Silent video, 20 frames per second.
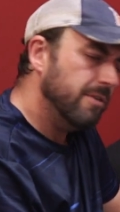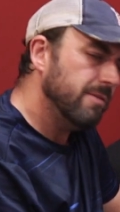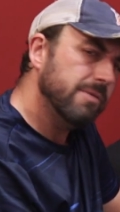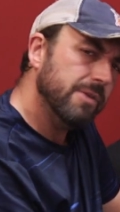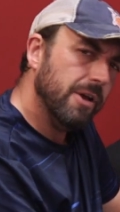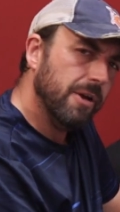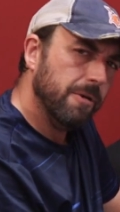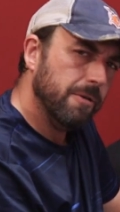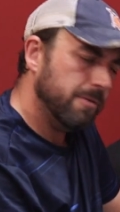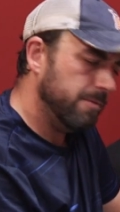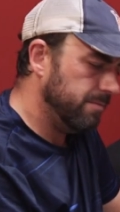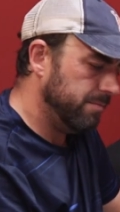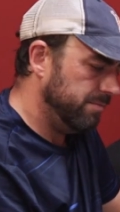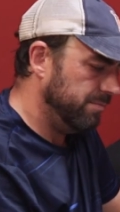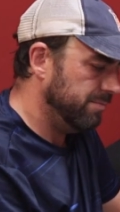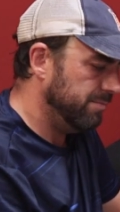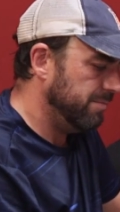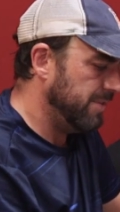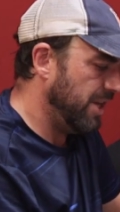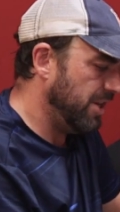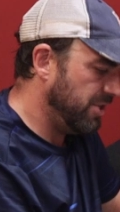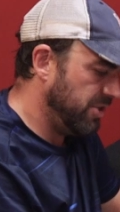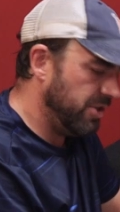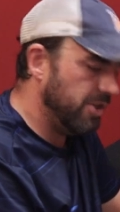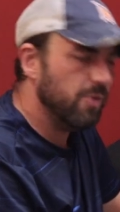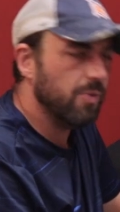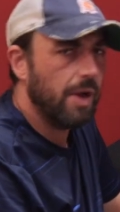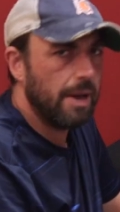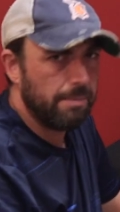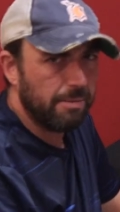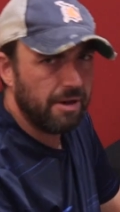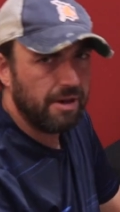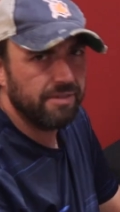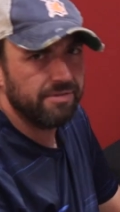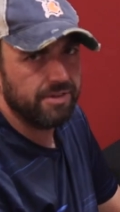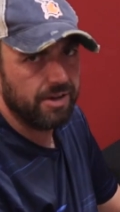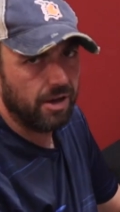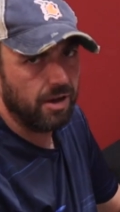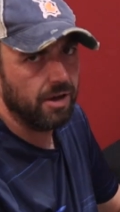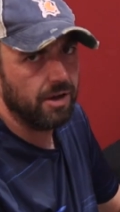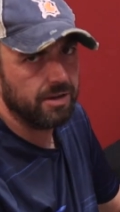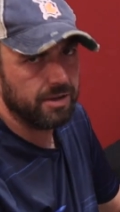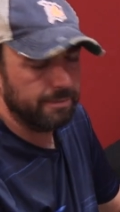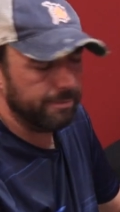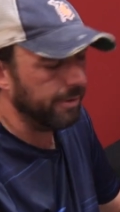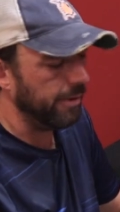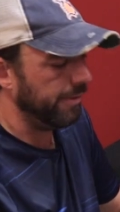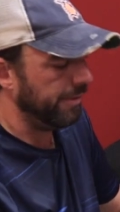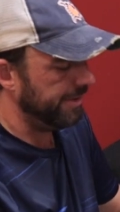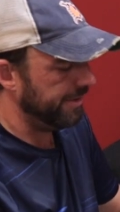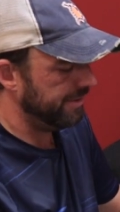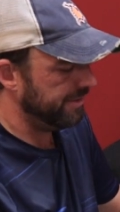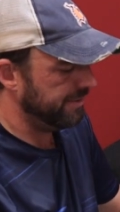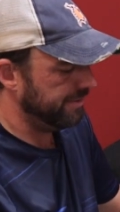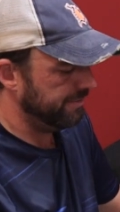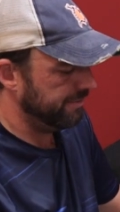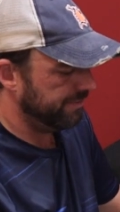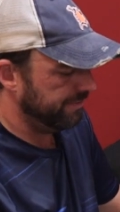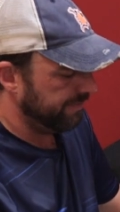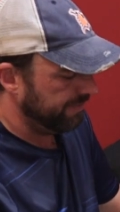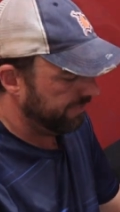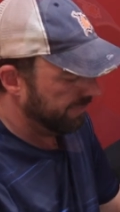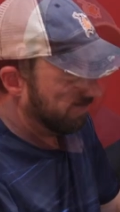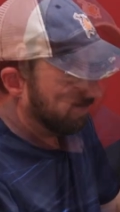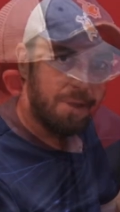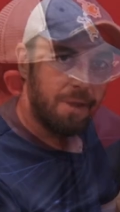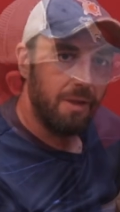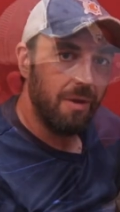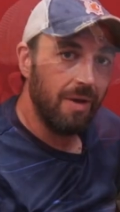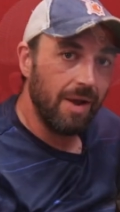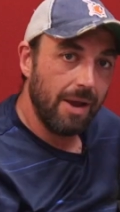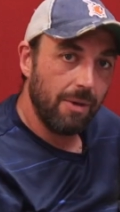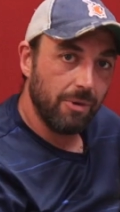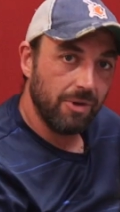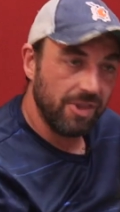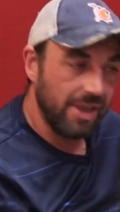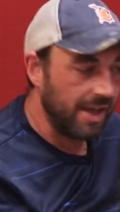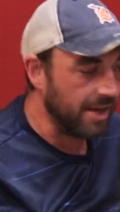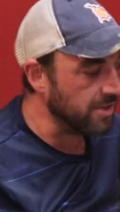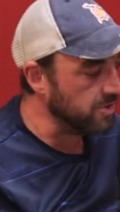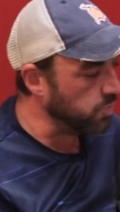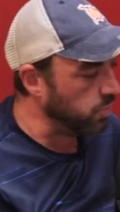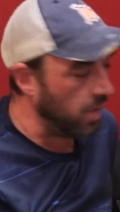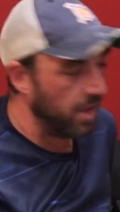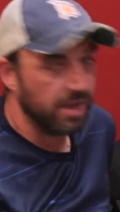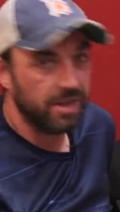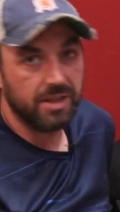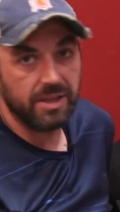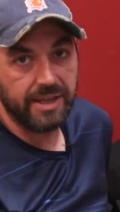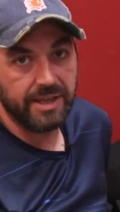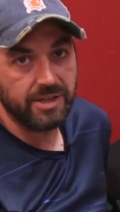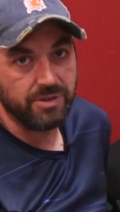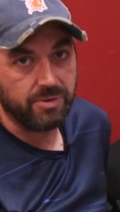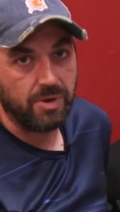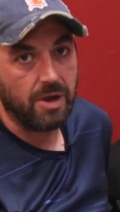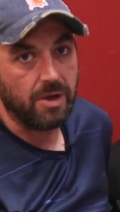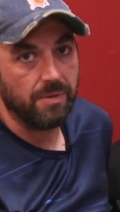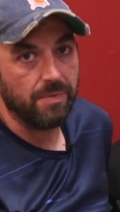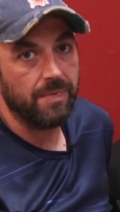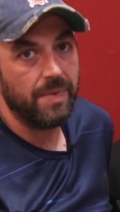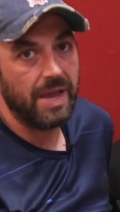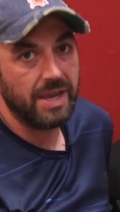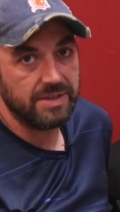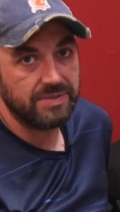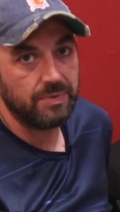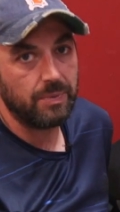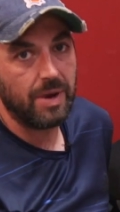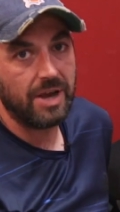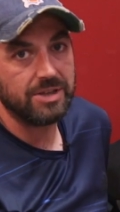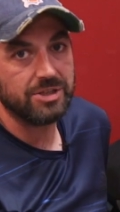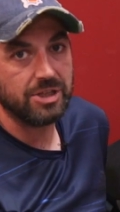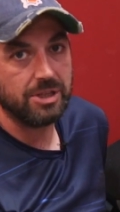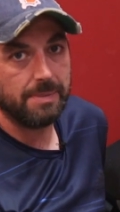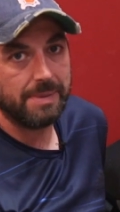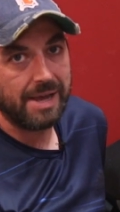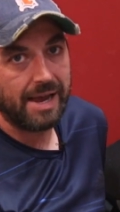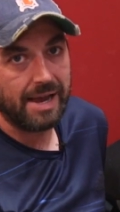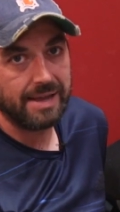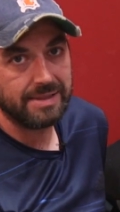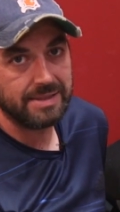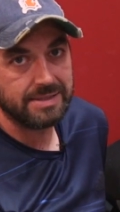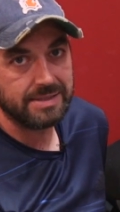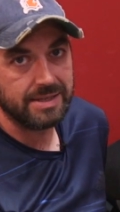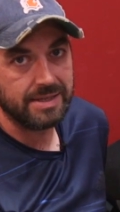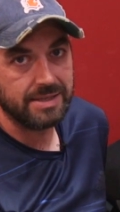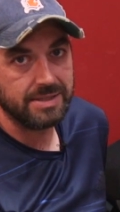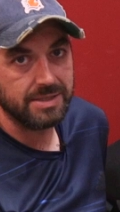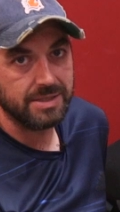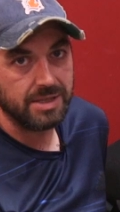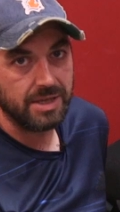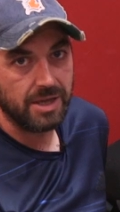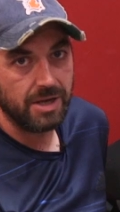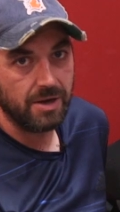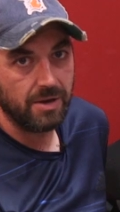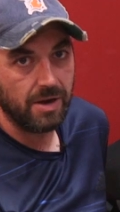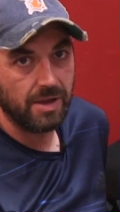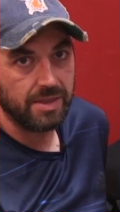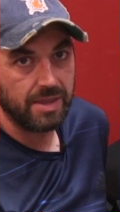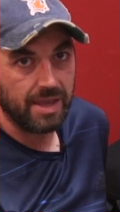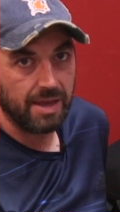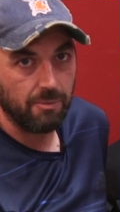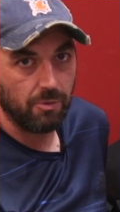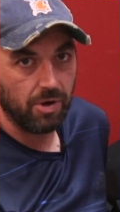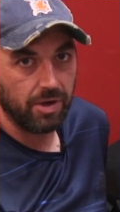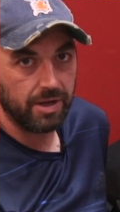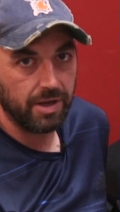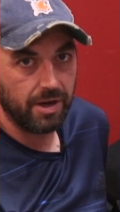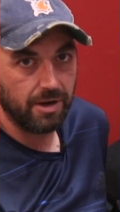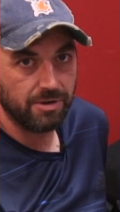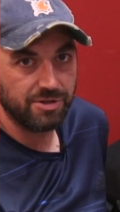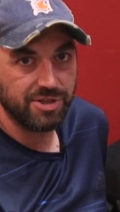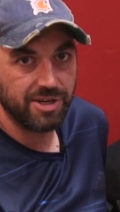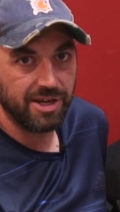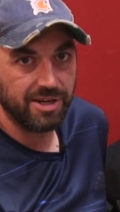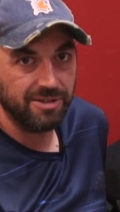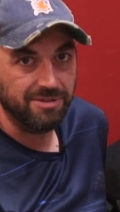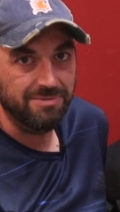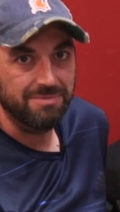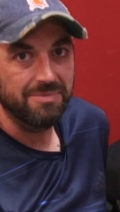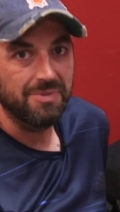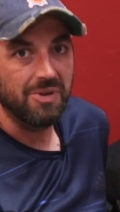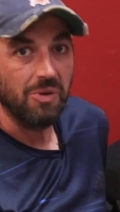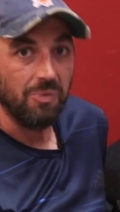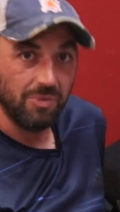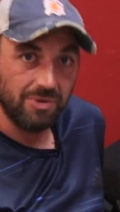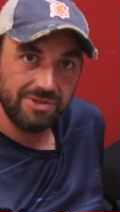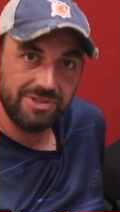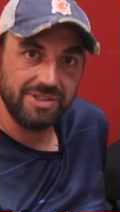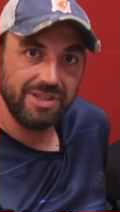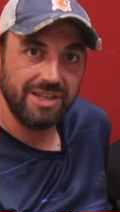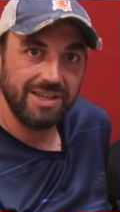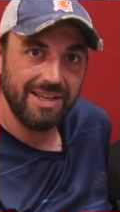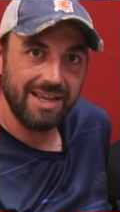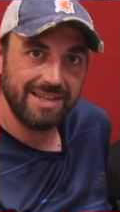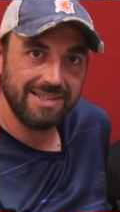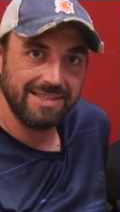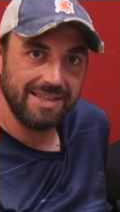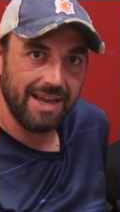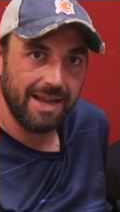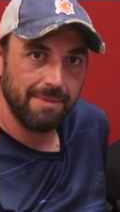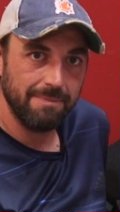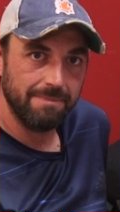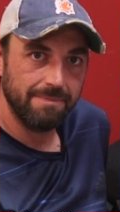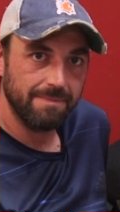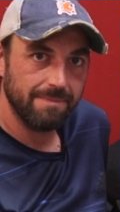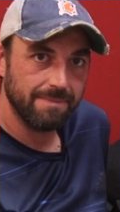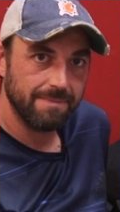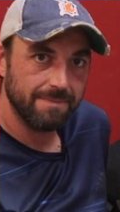No. Make sure you wipe off all components. All right, well that is one clean drone. Thanks for watching the behind the scenes here on the M1 Gear channel. We'll see you next time.